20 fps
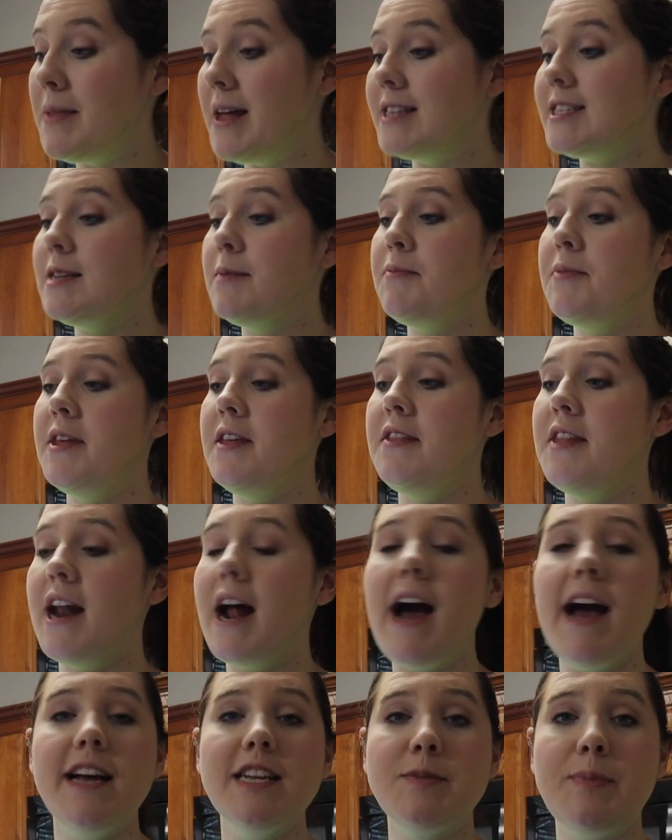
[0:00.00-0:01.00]
That's something that
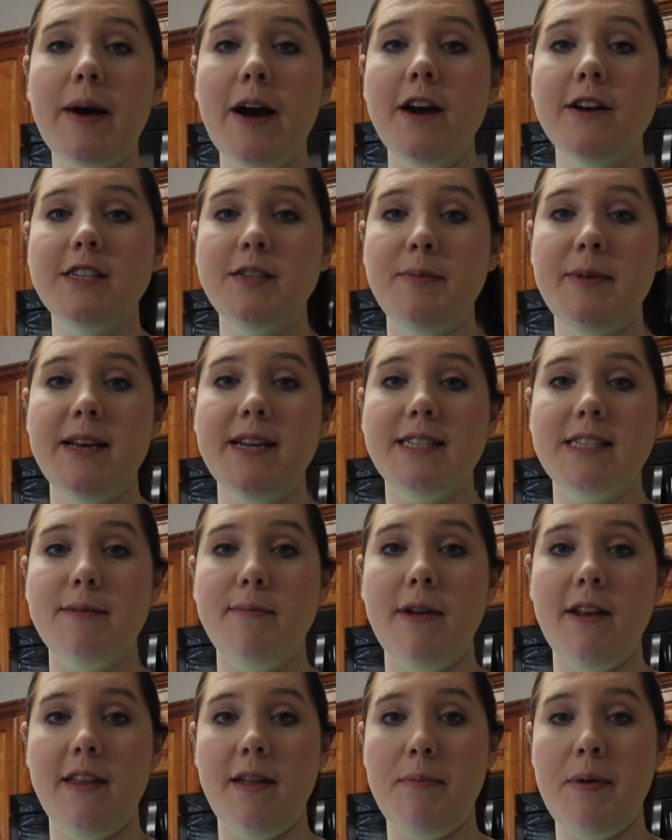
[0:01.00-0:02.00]
I aspire to be, is
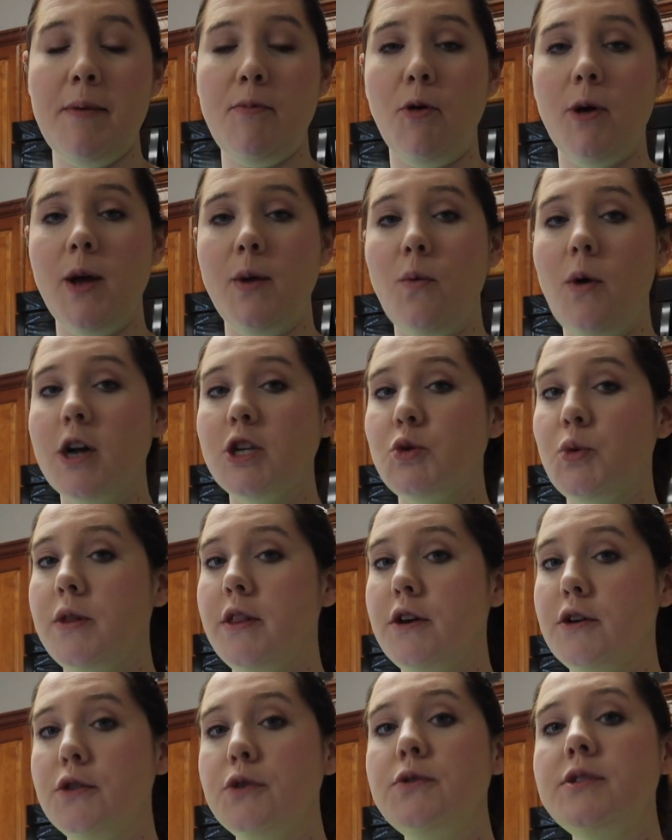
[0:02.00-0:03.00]
somebody that people can watch when
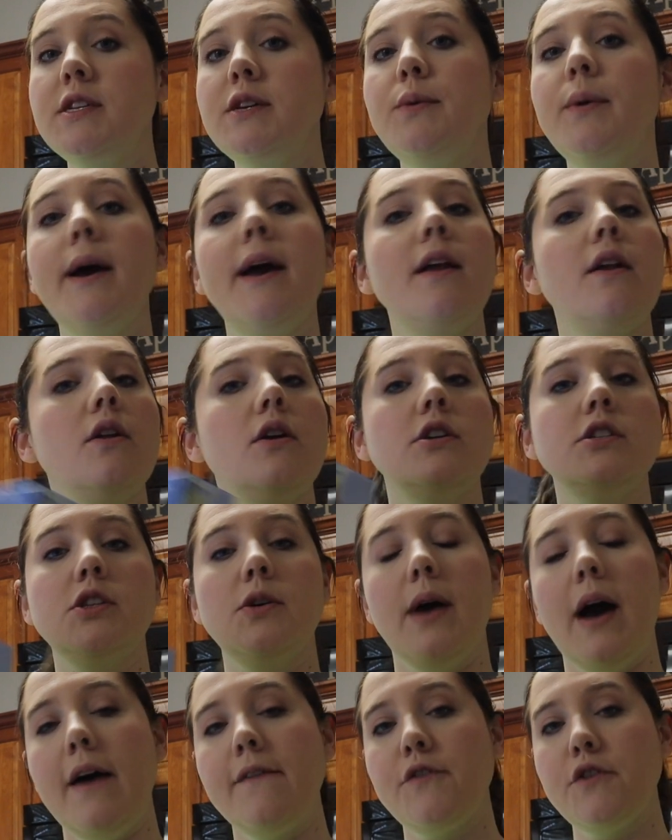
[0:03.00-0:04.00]
they're losing weight and also
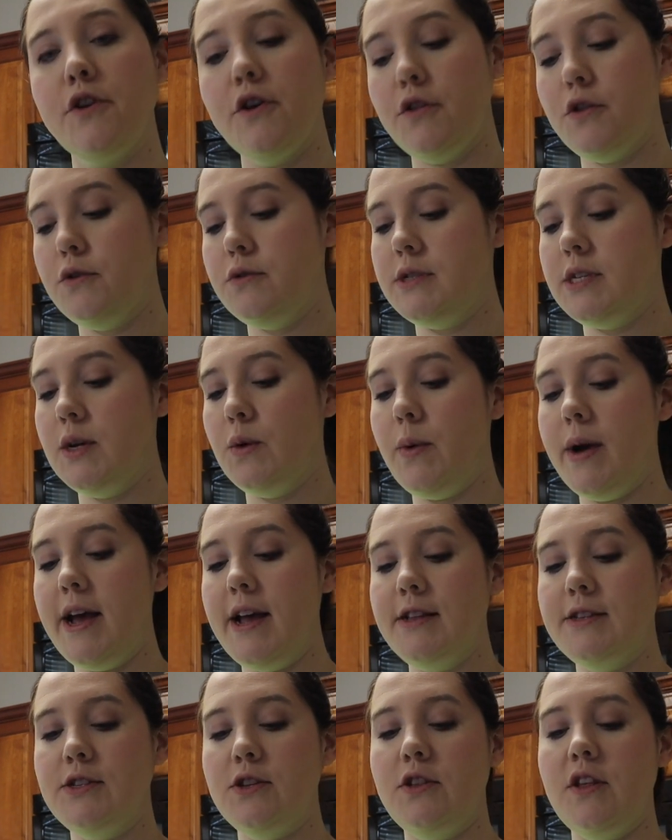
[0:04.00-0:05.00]
after they're losing
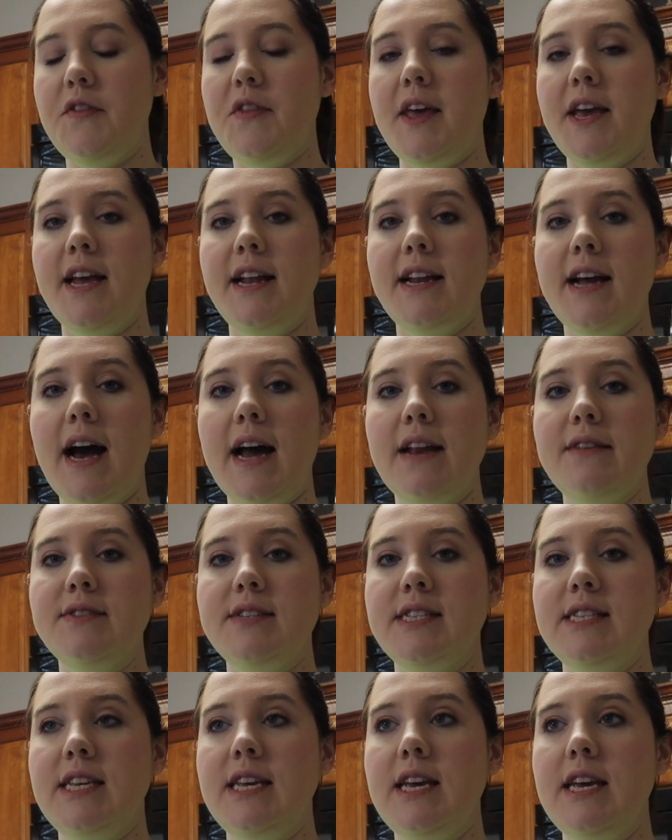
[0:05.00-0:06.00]
weight, so that they can kind of
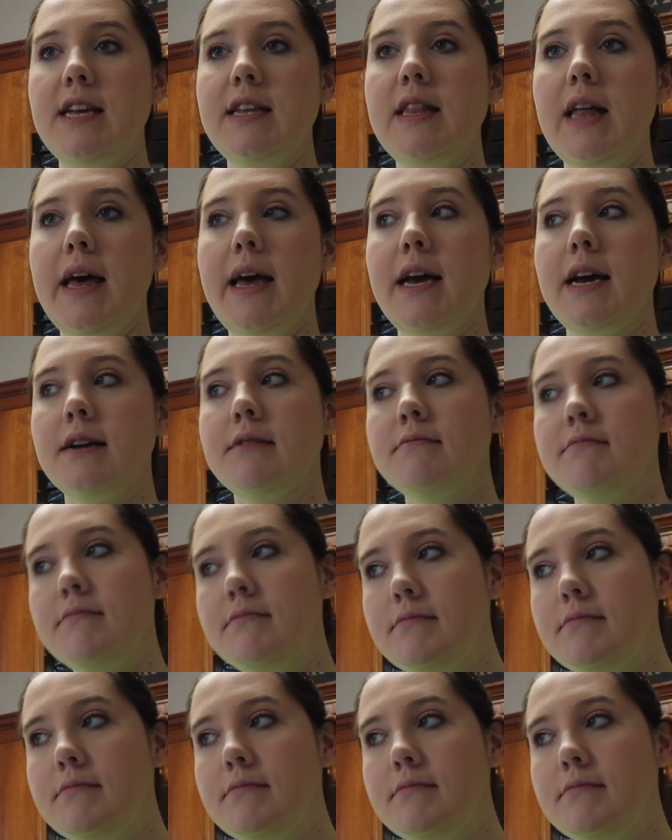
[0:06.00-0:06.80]
see like